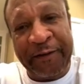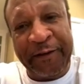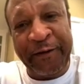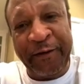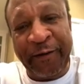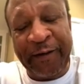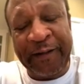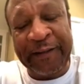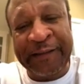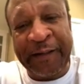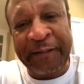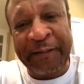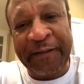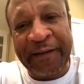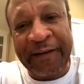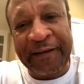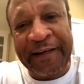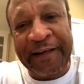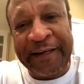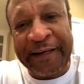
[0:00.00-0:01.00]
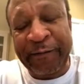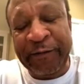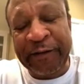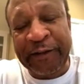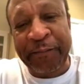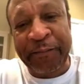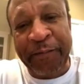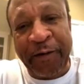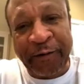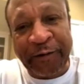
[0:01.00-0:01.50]
for doing something that he
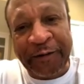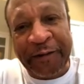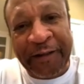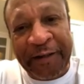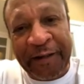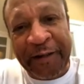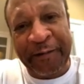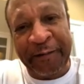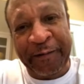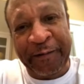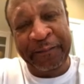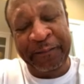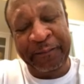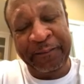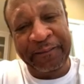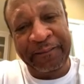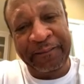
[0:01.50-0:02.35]
was supposed to do.